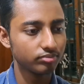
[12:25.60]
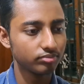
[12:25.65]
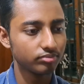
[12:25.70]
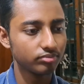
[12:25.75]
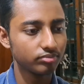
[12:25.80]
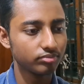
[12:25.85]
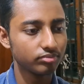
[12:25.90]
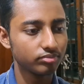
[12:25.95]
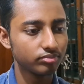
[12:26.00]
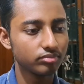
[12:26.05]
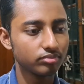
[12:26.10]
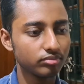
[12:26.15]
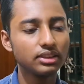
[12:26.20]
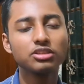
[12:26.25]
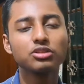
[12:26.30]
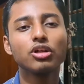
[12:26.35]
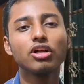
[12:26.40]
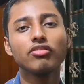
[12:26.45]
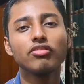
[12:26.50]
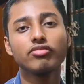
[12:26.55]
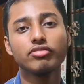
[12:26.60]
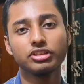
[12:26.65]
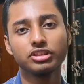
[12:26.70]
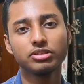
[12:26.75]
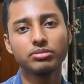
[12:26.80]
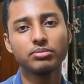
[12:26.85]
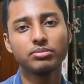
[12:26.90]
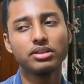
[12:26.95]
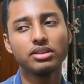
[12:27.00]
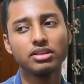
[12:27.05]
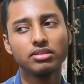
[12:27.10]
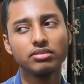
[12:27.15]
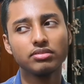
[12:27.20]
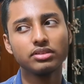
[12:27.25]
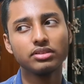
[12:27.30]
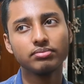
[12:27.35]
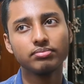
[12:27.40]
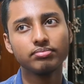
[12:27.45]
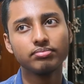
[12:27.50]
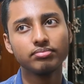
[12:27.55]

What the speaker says: can show it much more here,